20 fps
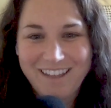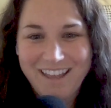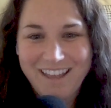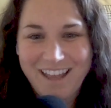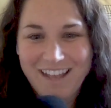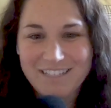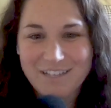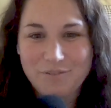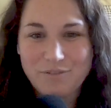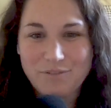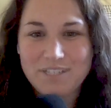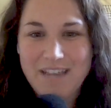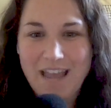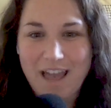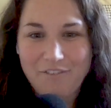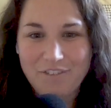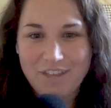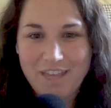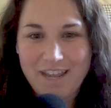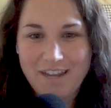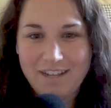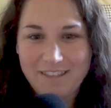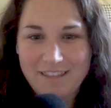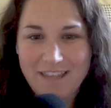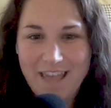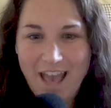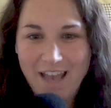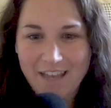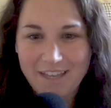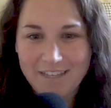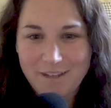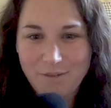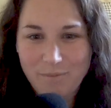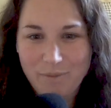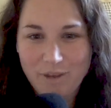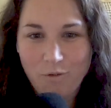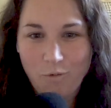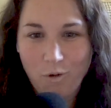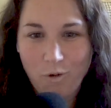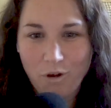as I was navigating the
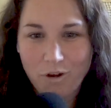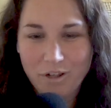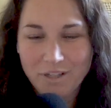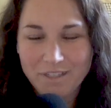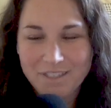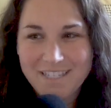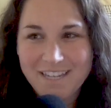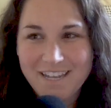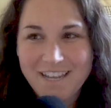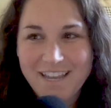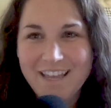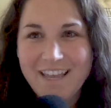academic world.